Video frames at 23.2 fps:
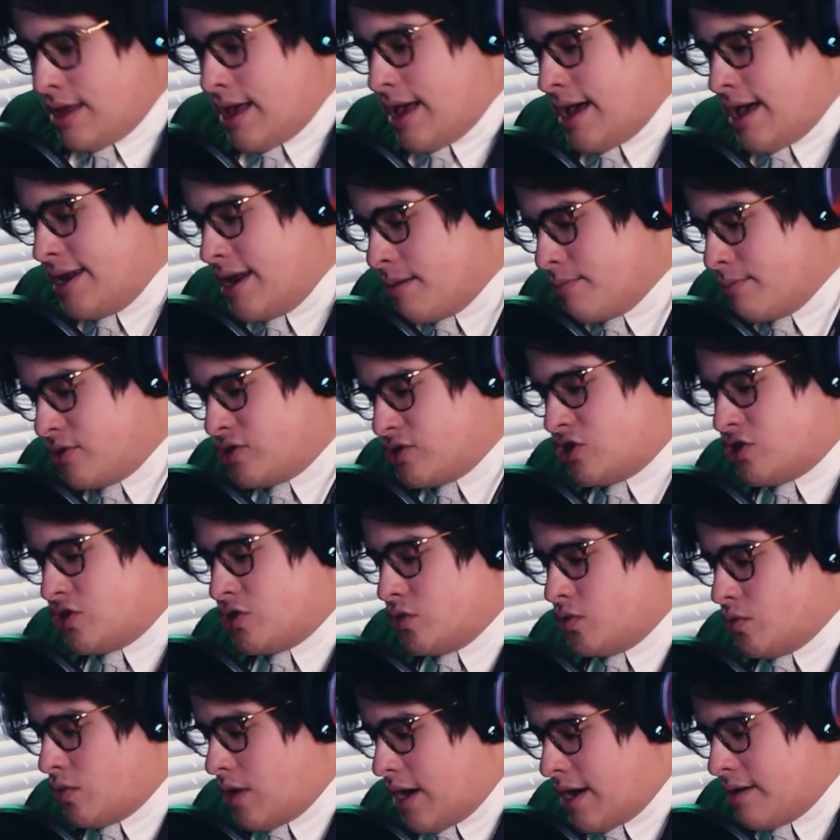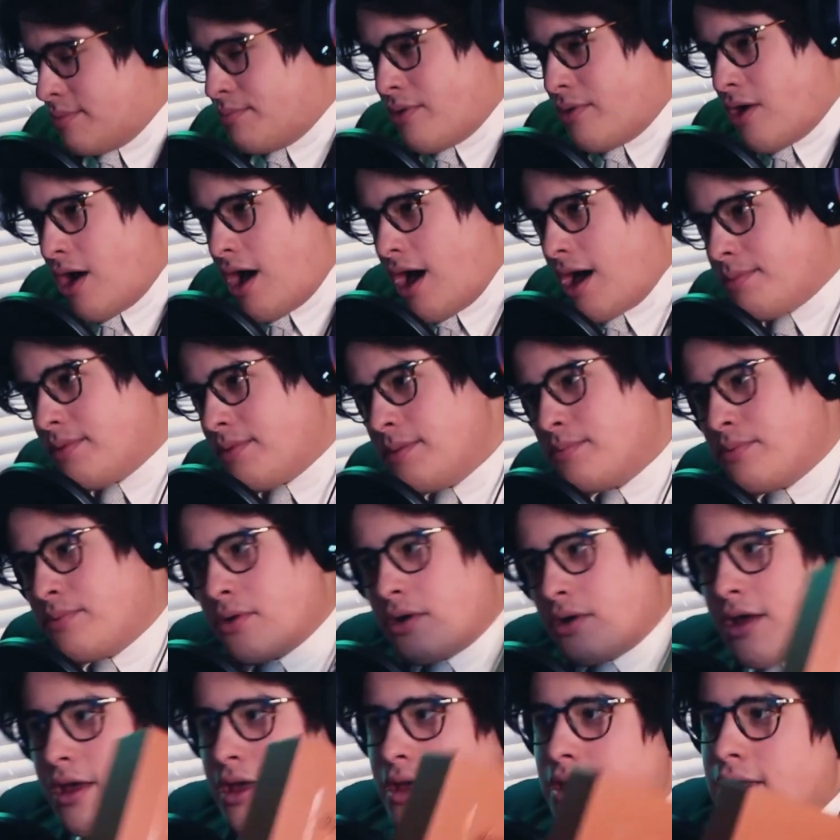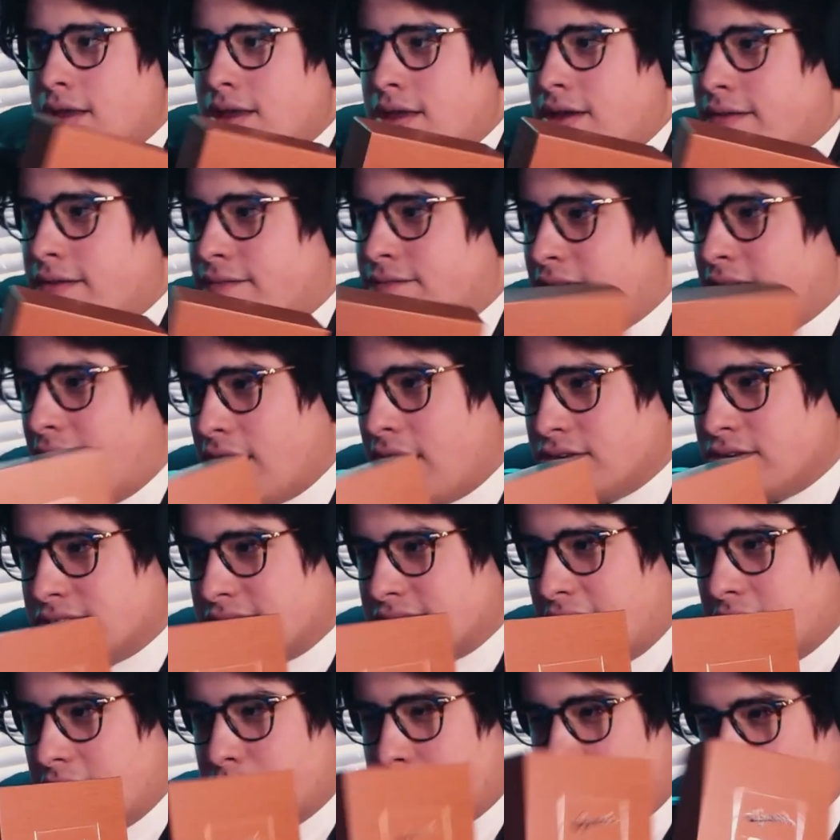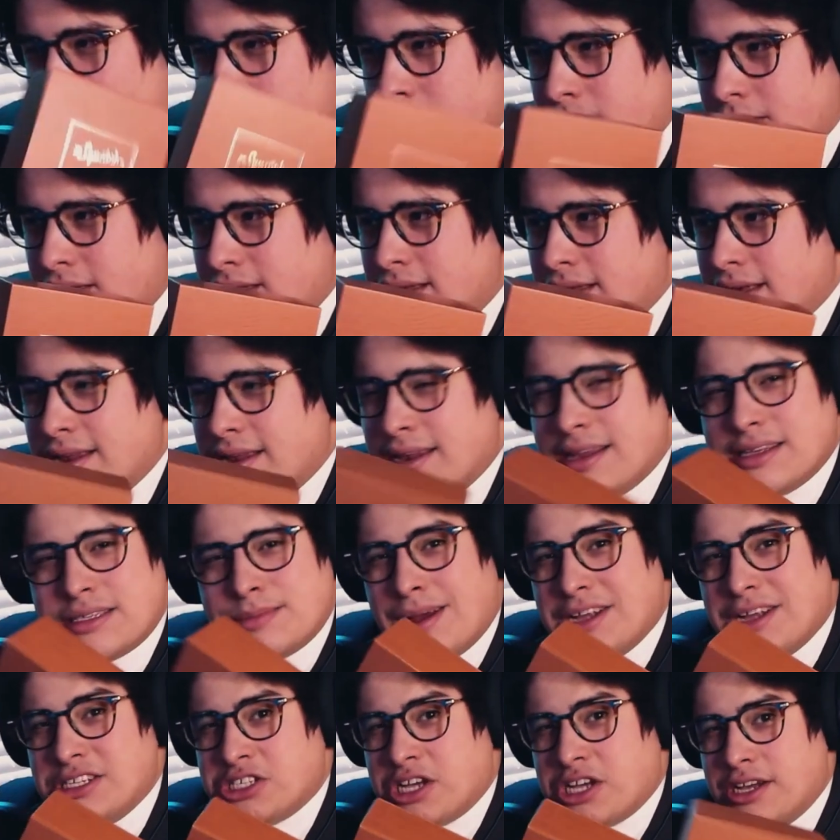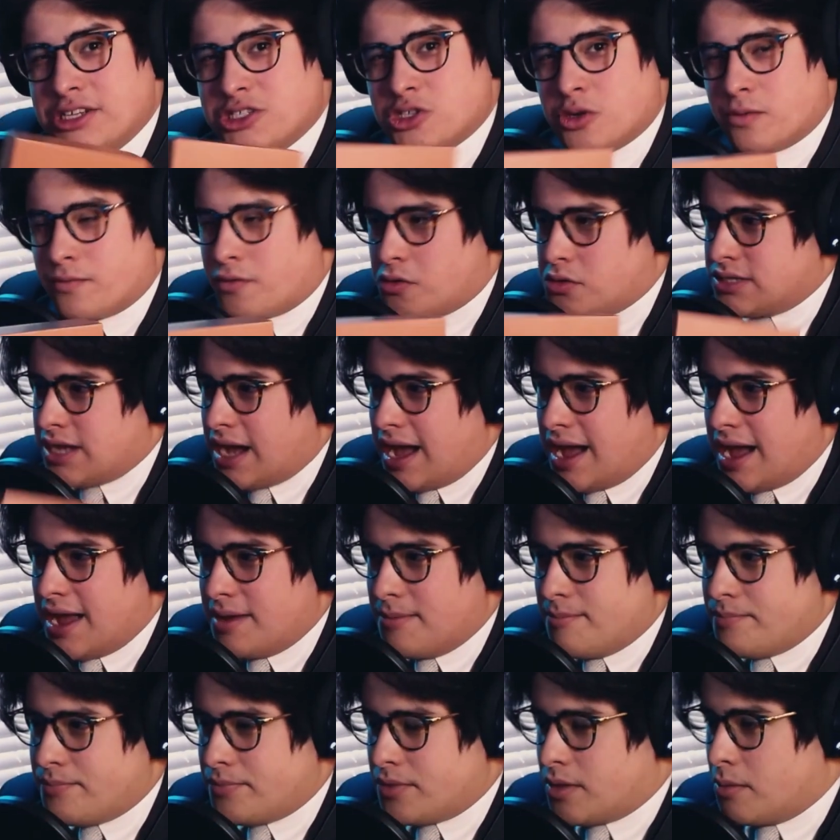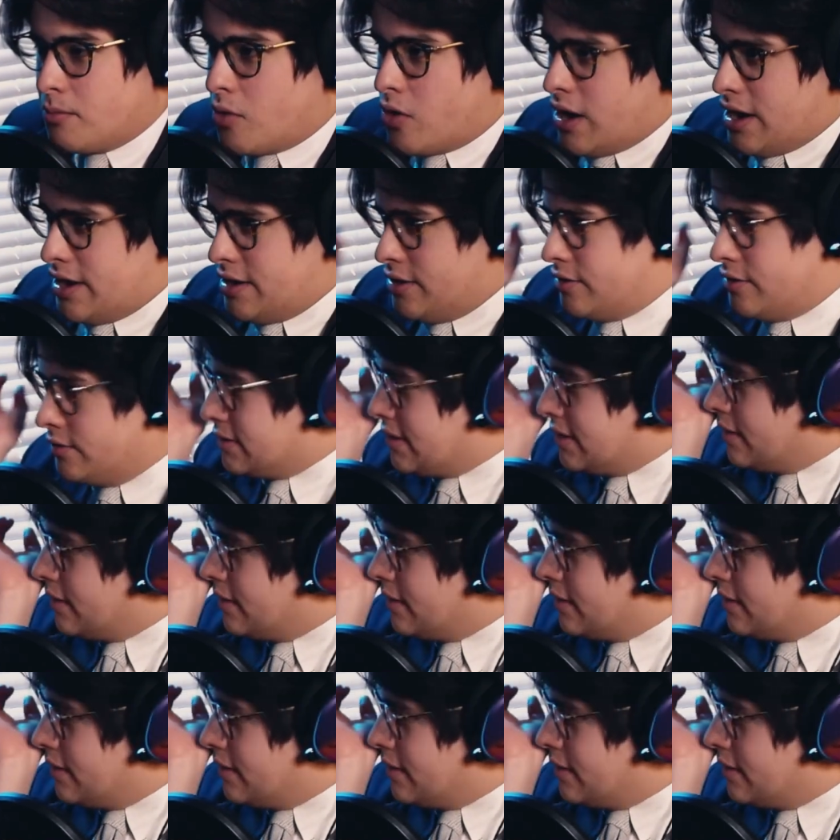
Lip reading: At number 2, I'd probably put Fireside Bourbon, and this might change over time the more I use